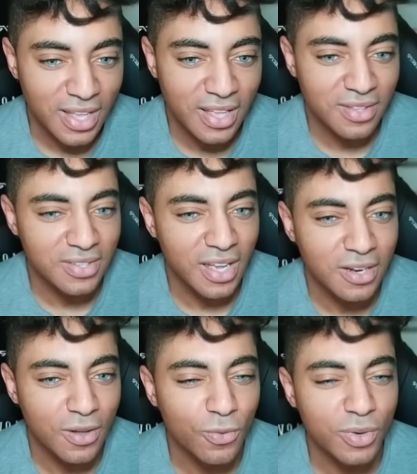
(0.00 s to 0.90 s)
and I
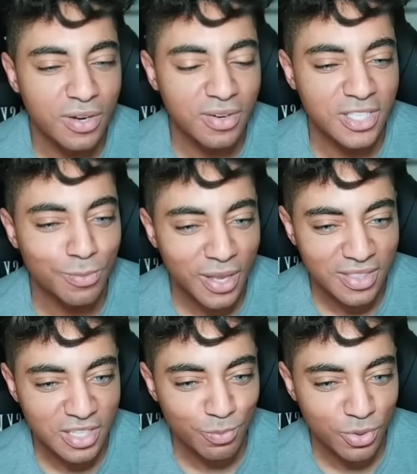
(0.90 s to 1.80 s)
know we don't expect
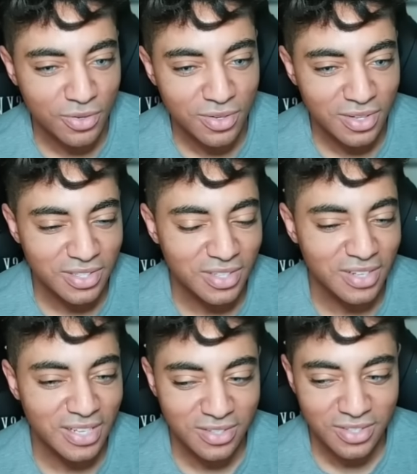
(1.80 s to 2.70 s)
these Pro units to
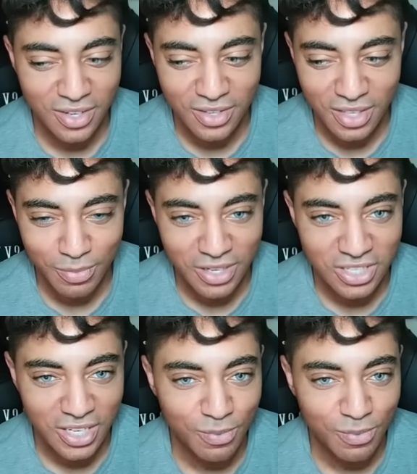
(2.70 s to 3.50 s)
necessarily be cheap,